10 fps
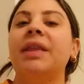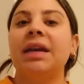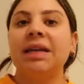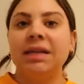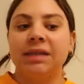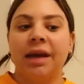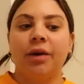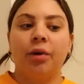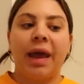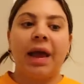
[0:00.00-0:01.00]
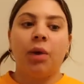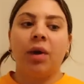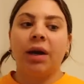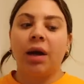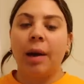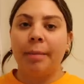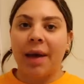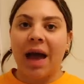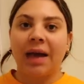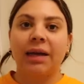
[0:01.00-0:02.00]
then he said, okay, I want to come
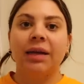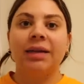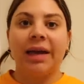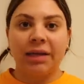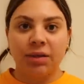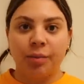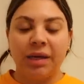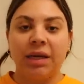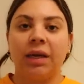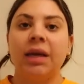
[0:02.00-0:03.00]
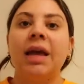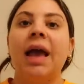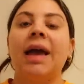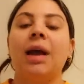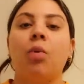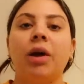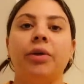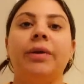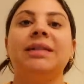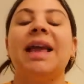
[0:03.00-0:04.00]
back next week, and I want
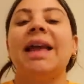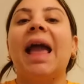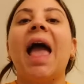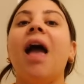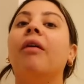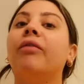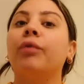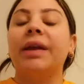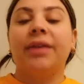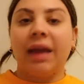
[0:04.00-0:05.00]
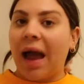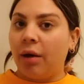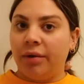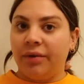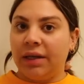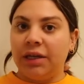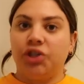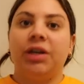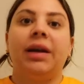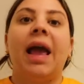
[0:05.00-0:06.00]
you to take everything out of the
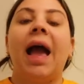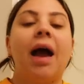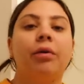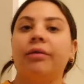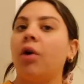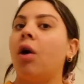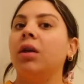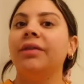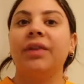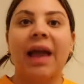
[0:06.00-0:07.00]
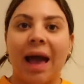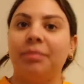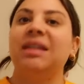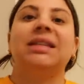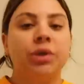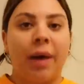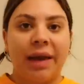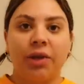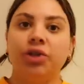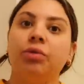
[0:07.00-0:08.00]
kitchen, out of all of the cabinets, so I
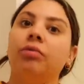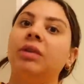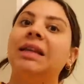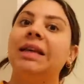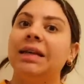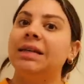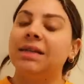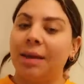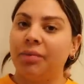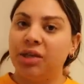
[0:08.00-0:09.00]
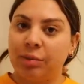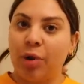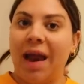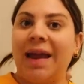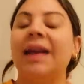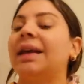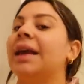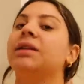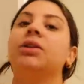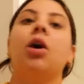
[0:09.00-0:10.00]
can do a really in-depth spray and
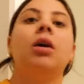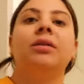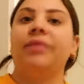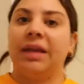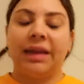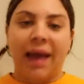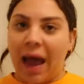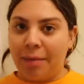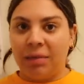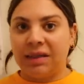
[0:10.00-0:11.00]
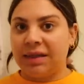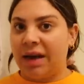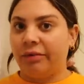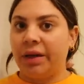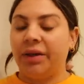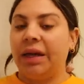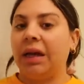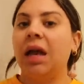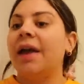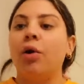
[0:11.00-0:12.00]
get into all of like the cabinets and
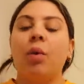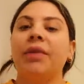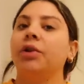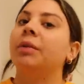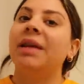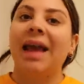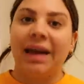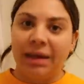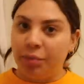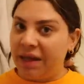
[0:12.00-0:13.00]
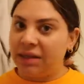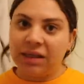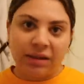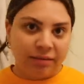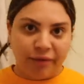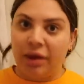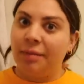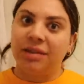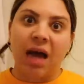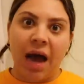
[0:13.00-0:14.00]
everything. I don't want there to be any places for
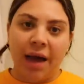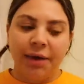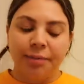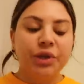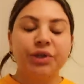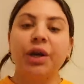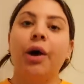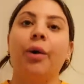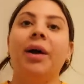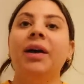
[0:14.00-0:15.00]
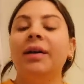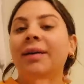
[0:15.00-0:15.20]
them to hide. So